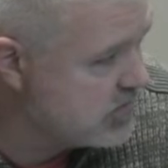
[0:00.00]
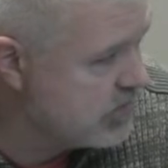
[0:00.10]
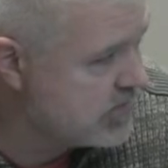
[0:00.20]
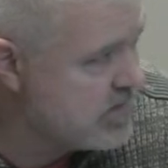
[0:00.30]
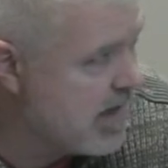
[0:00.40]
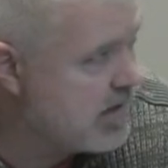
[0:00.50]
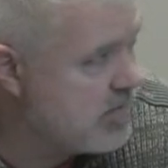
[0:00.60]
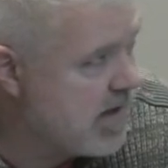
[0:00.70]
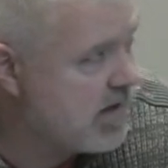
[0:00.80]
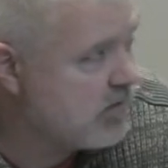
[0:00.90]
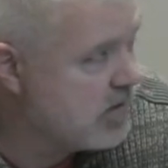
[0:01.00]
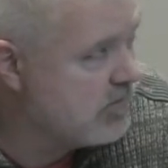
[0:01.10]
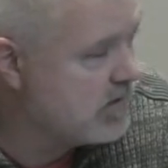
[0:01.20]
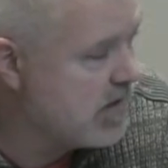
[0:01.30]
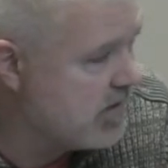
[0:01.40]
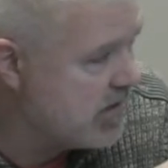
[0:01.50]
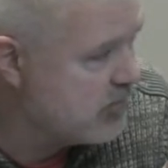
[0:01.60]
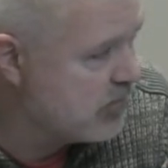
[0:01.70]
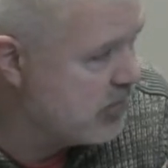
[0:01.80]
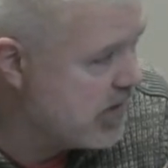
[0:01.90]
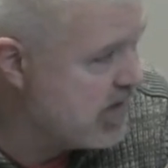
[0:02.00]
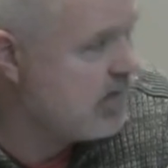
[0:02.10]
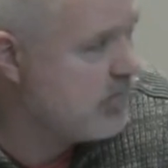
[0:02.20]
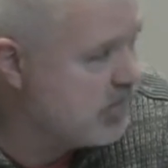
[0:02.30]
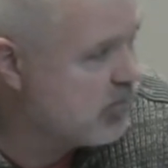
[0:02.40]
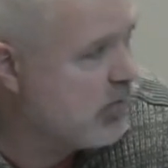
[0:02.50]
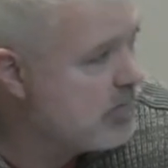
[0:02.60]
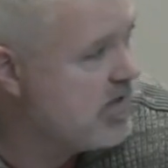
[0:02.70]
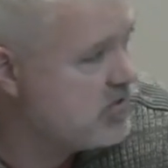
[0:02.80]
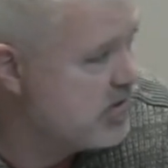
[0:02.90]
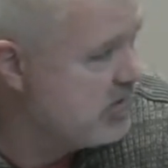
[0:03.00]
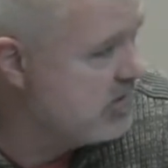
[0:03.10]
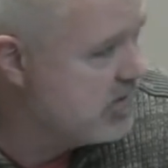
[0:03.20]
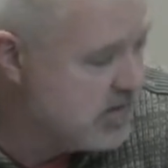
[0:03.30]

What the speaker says: So it's not a matter of, again, a prohibition